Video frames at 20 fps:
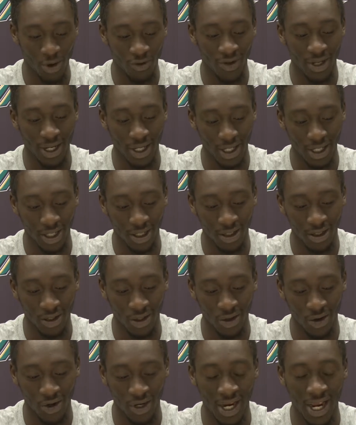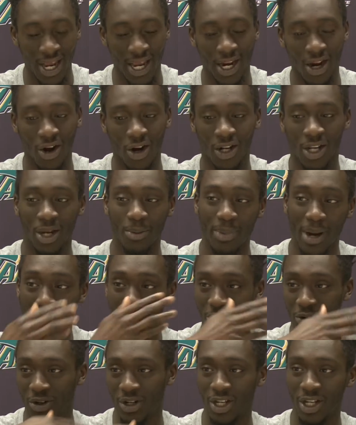to create our
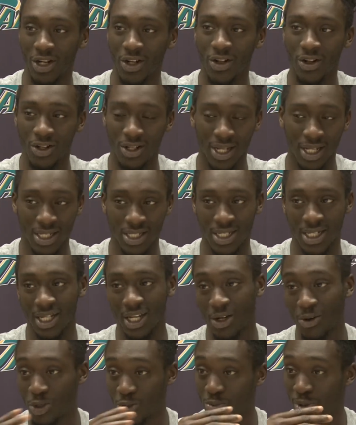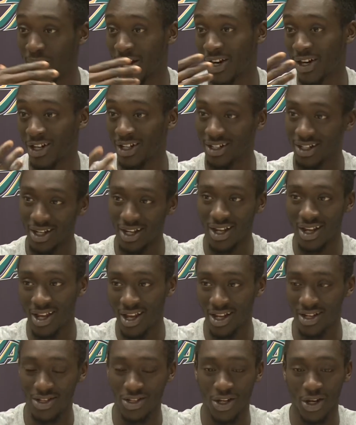boundary, you know, see who's better,
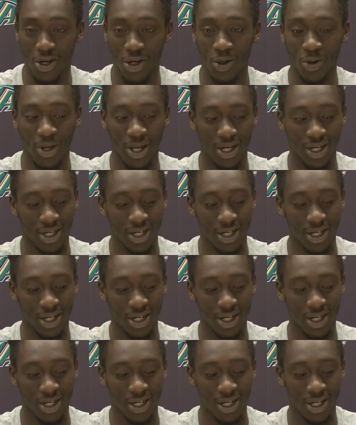and so,